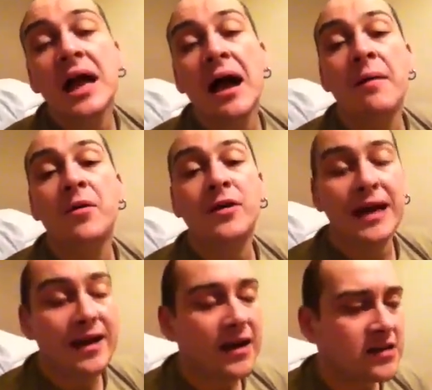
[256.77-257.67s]

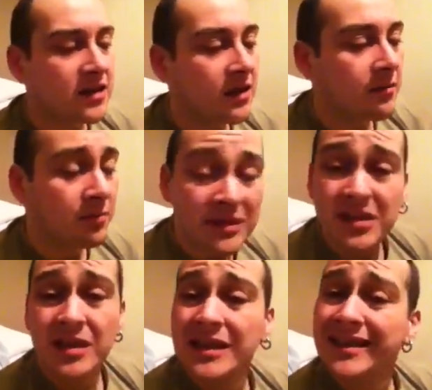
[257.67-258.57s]
Okay, guys,
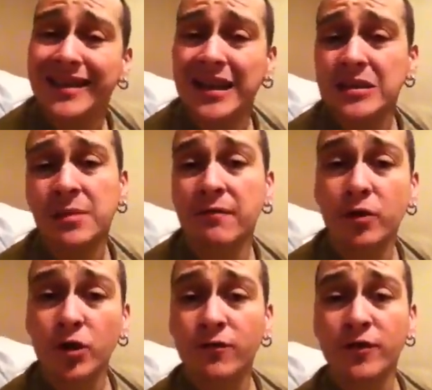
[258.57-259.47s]
basically, that's my
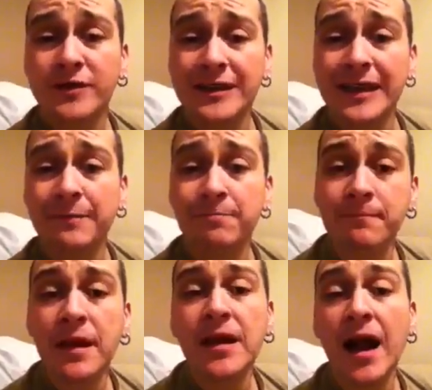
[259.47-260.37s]
vlog for today.
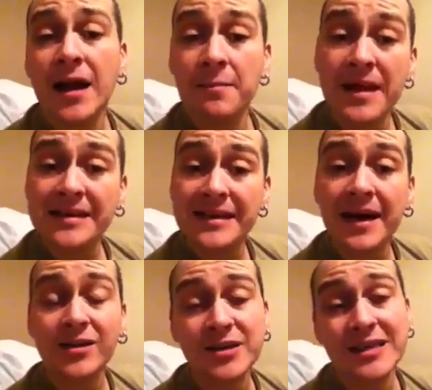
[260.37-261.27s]
And I made it,
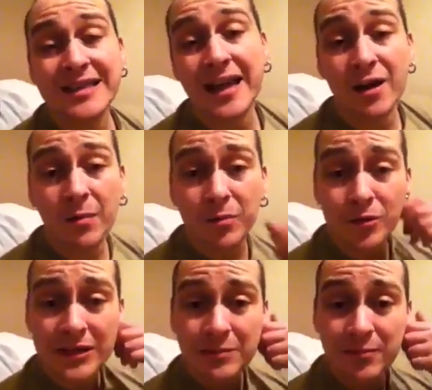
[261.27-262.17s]
I just need to get it
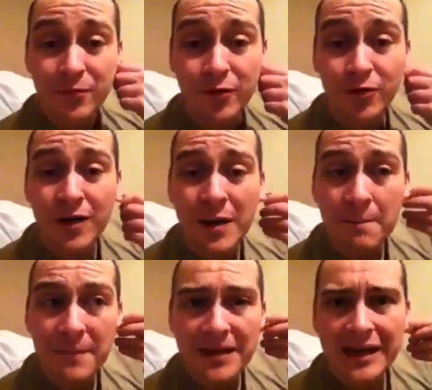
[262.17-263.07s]
uploaded before
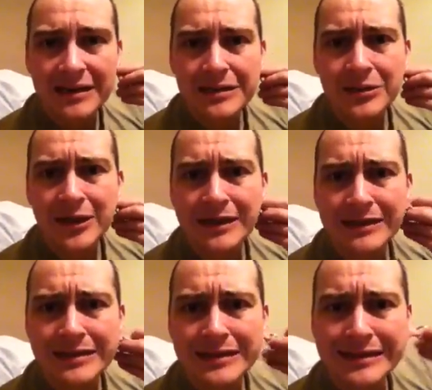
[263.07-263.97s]
midnight
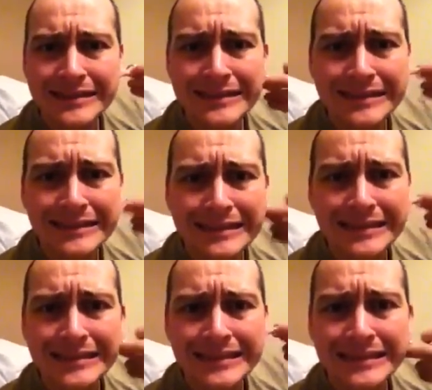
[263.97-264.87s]
strikes.
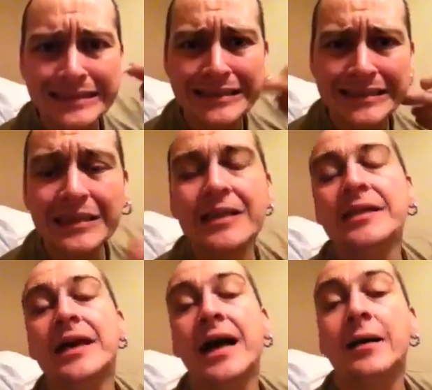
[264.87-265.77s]

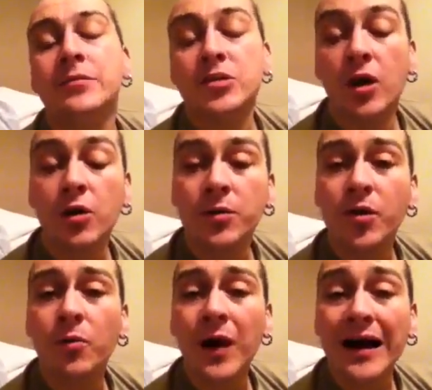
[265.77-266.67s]
So I hope you're
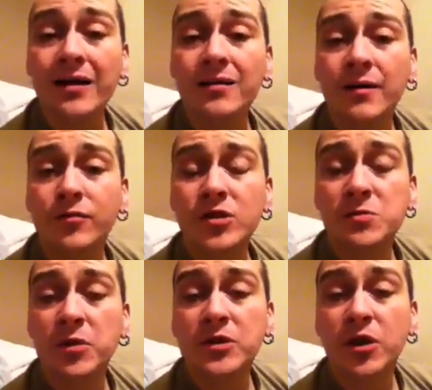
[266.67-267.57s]
all well. I've not
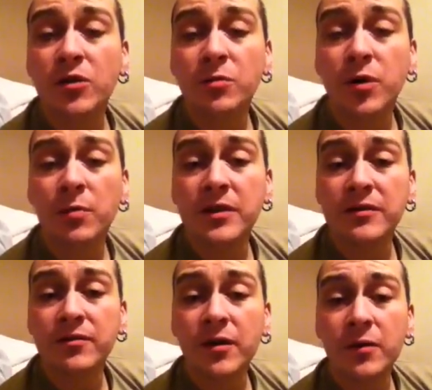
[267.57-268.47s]
spoke to you all properly
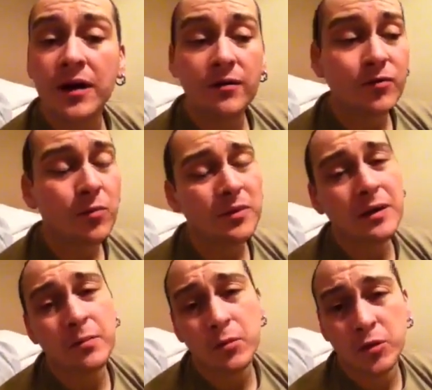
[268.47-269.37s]
for a while. I've not been
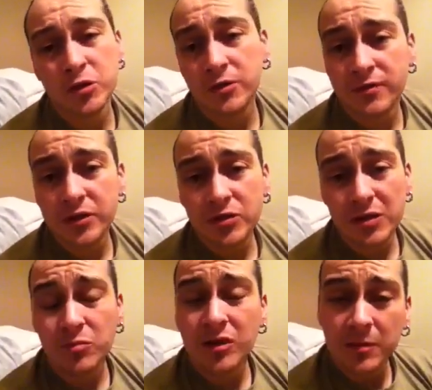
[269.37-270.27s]
able to watch your videos.
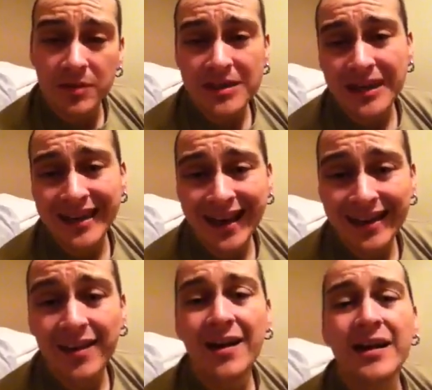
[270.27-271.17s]
I'm really busy
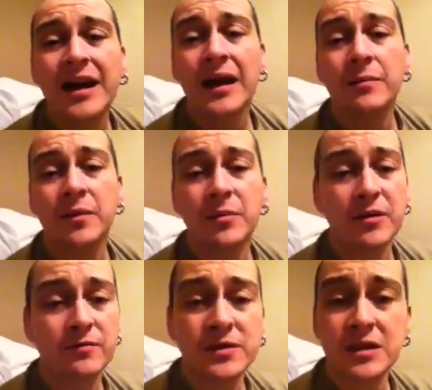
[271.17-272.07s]
again. You might
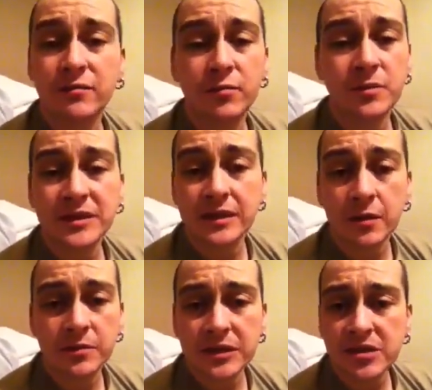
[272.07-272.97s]
have seen from my daily
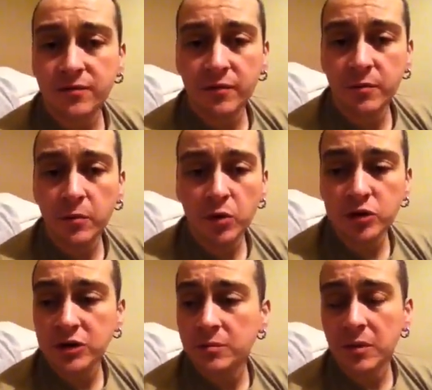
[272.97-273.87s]
updates, if you've been
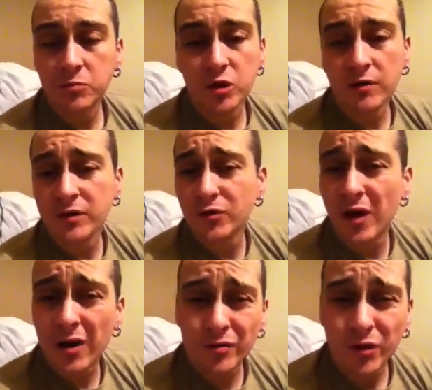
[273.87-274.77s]
watching them, that I'm travelling
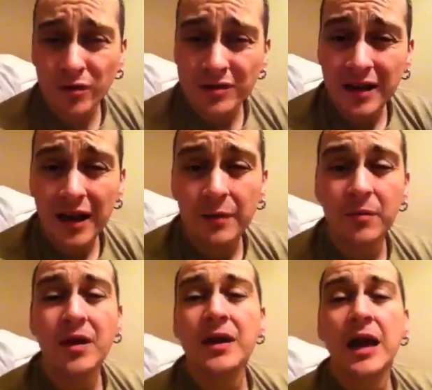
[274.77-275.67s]
around all the
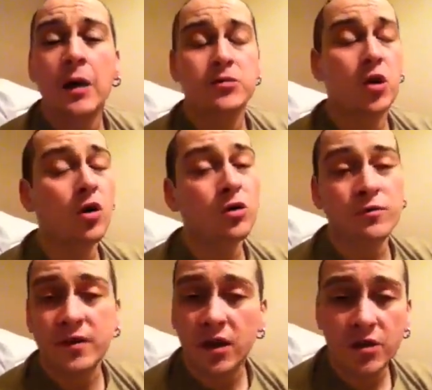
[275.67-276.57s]
time. I was all
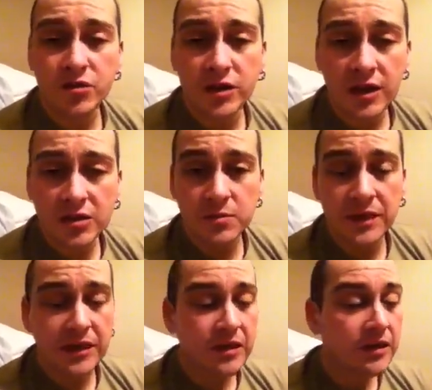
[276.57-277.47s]
over the country last
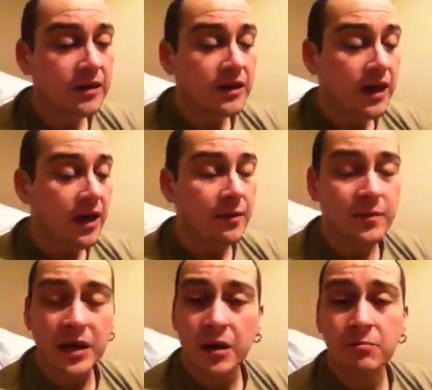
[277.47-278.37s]
week.
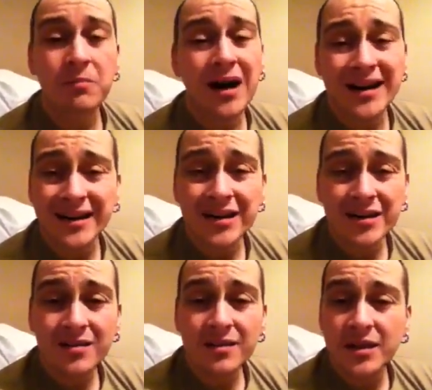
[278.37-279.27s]
I'm
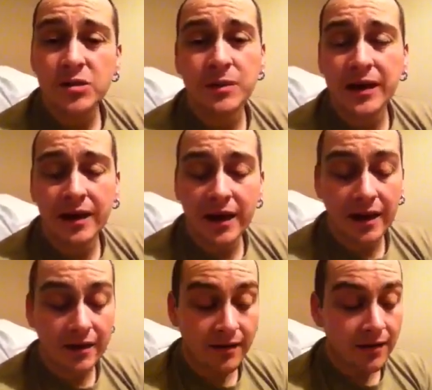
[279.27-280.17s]
manic this week
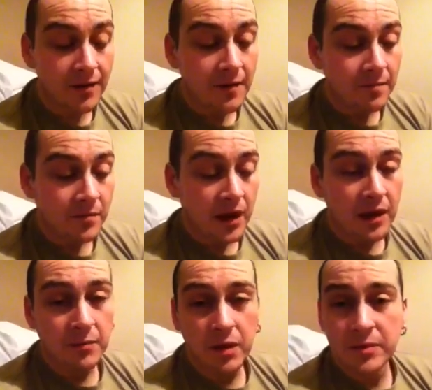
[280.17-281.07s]
again.
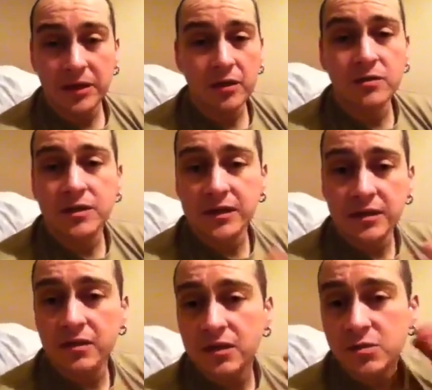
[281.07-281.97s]
I'm in
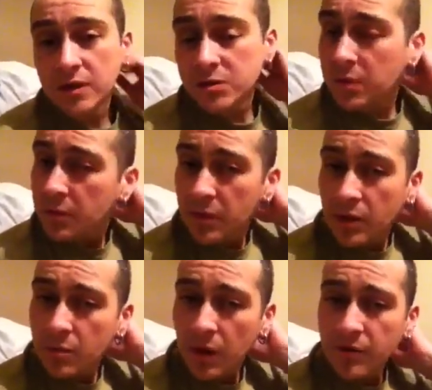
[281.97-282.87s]
London as well as
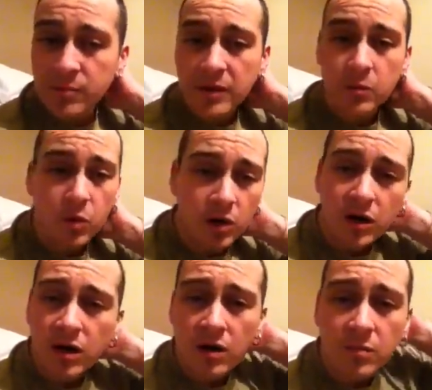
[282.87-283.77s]
Birmingham. I've been in
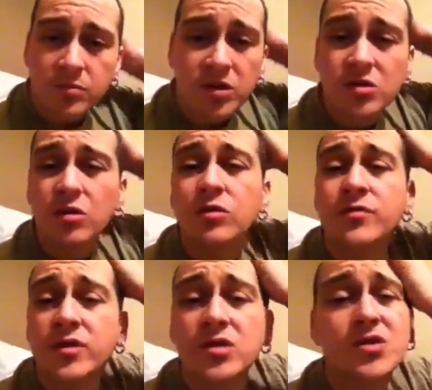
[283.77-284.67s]
Warwick. I'm just all
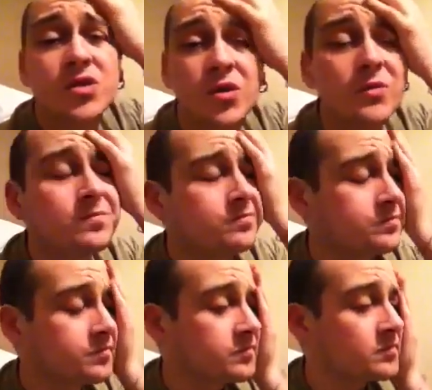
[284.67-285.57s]
over. So,
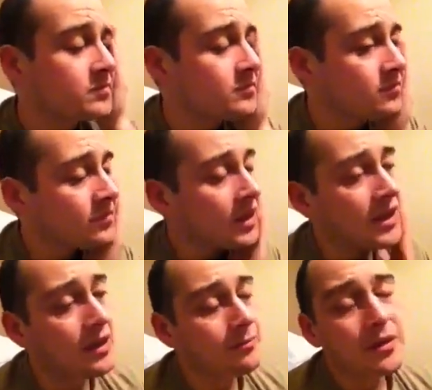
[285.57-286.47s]

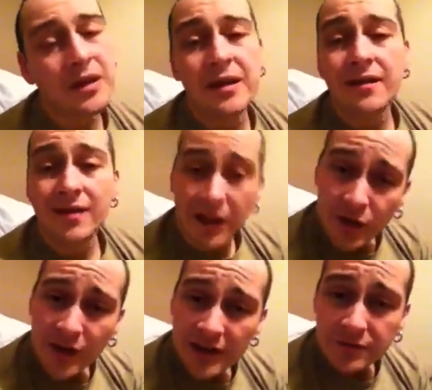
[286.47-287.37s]
thank
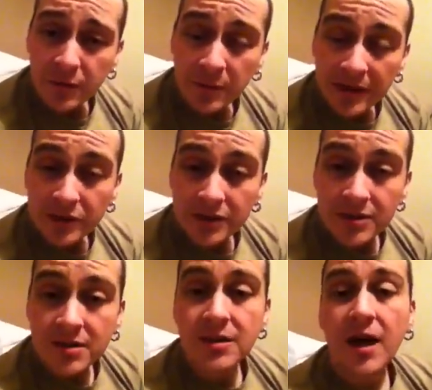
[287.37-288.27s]
you guys for your
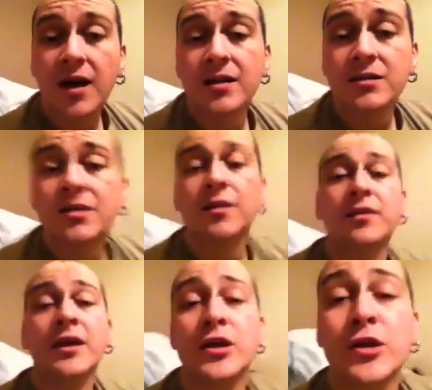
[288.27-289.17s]
patience, and
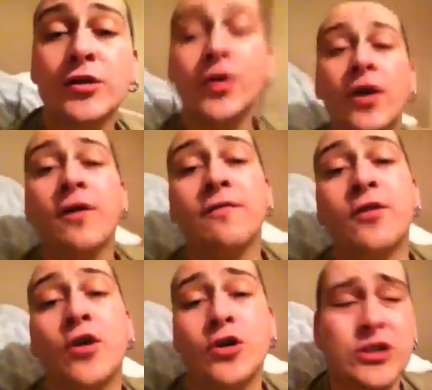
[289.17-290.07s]
thank you for
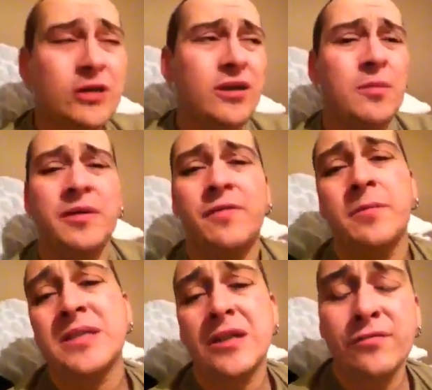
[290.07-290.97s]
not shouting at me for
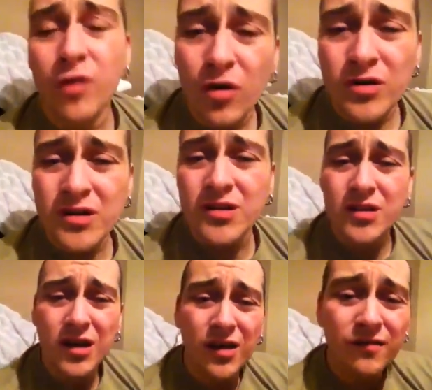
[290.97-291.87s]
missing vlogs and
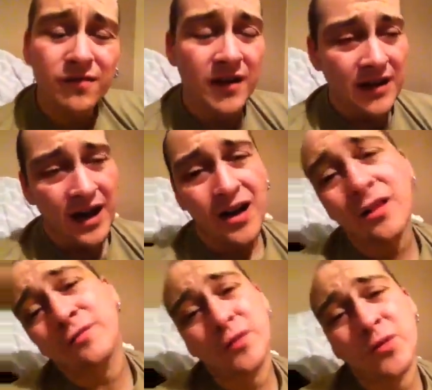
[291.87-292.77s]
stuff. I
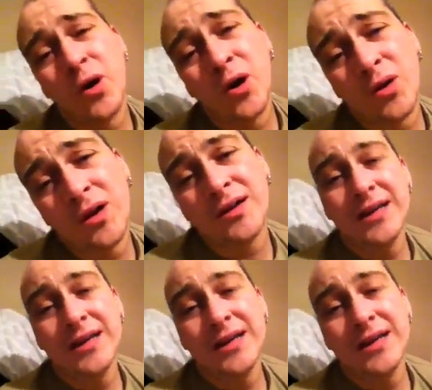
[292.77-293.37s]
love you all.